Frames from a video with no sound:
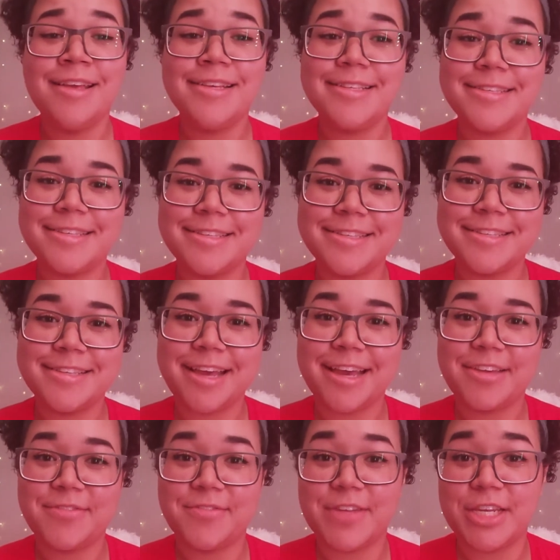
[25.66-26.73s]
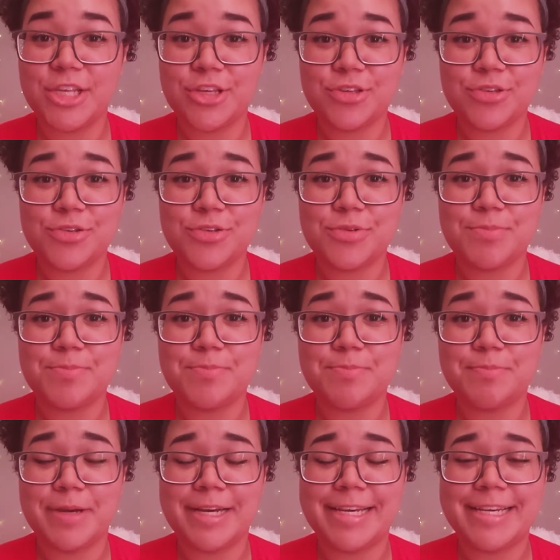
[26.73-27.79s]
Since I finished
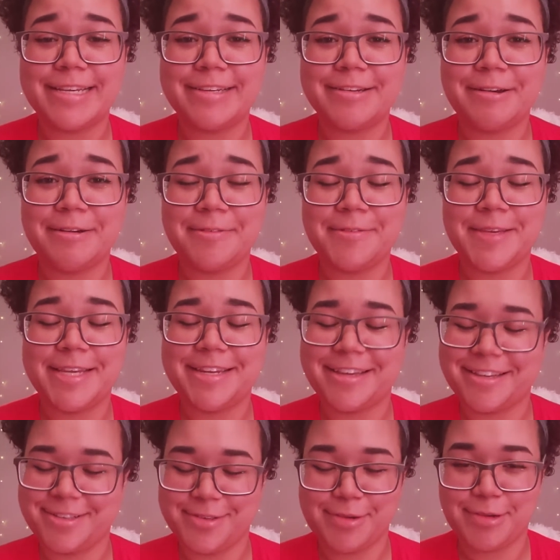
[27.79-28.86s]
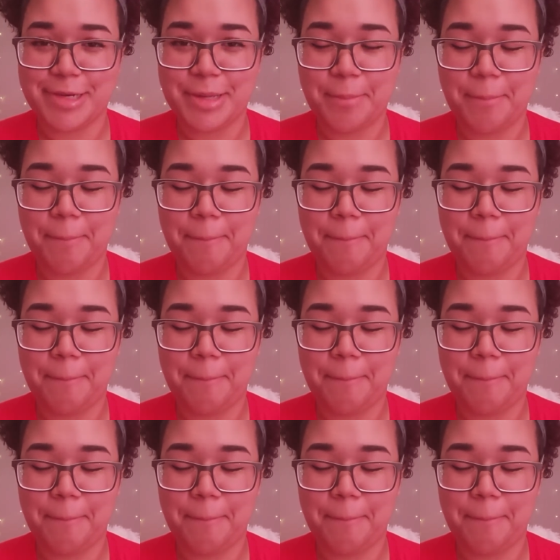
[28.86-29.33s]
my coffee and ice cream,